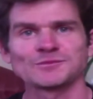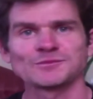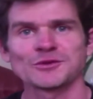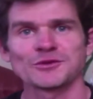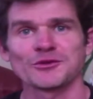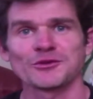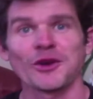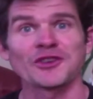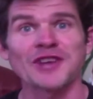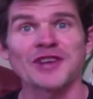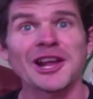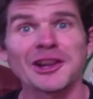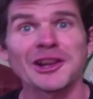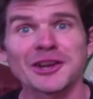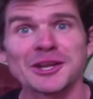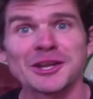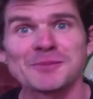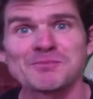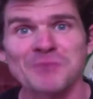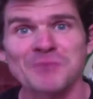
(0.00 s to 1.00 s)

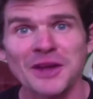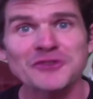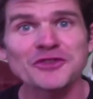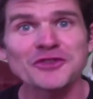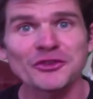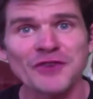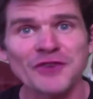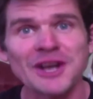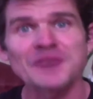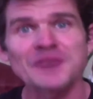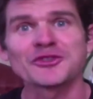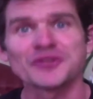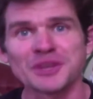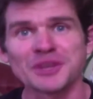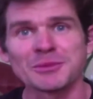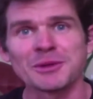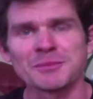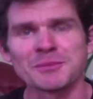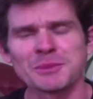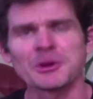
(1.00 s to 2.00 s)
Vitality. That's the fucking
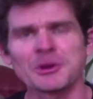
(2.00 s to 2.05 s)
stimulant.